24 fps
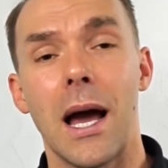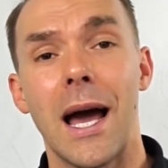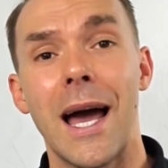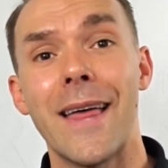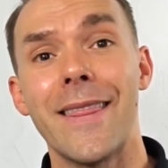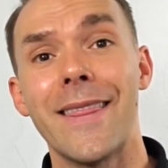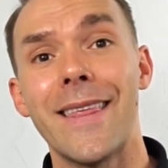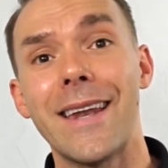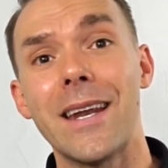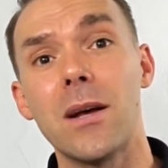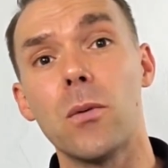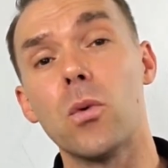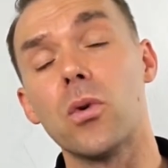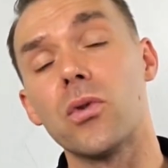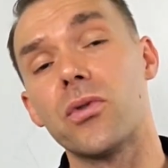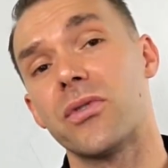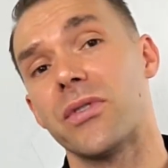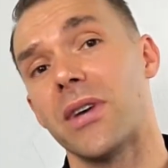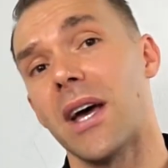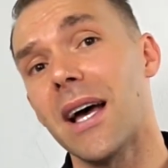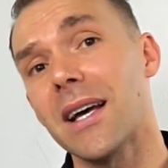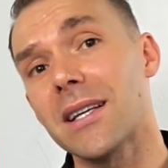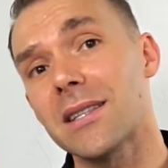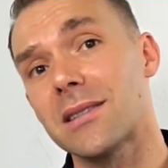and then it will
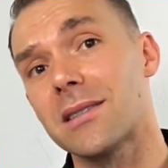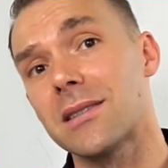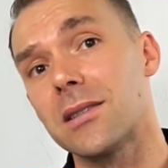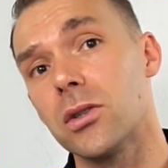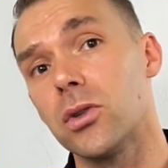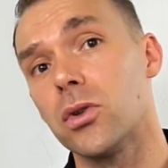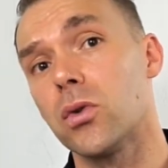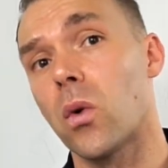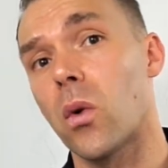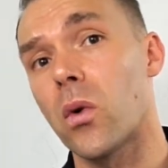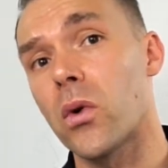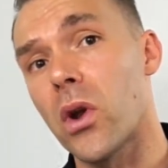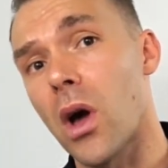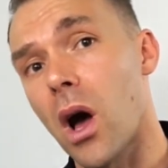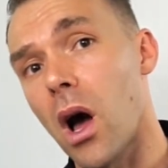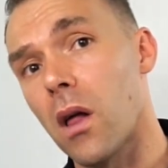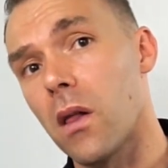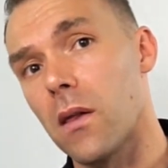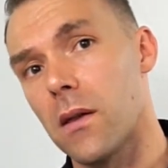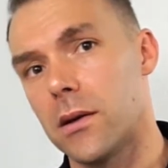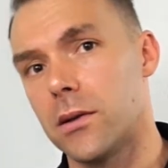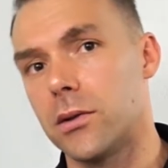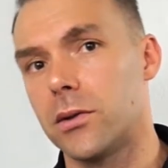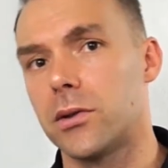test your
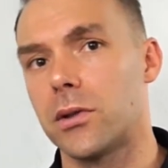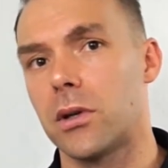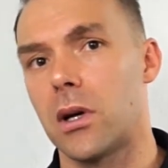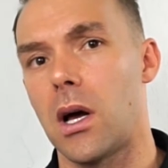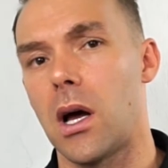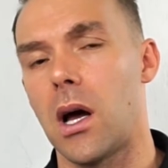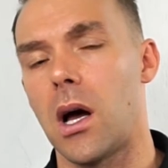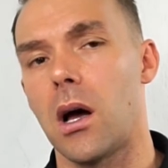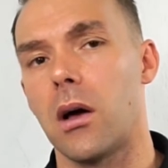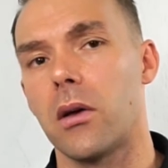knowledge.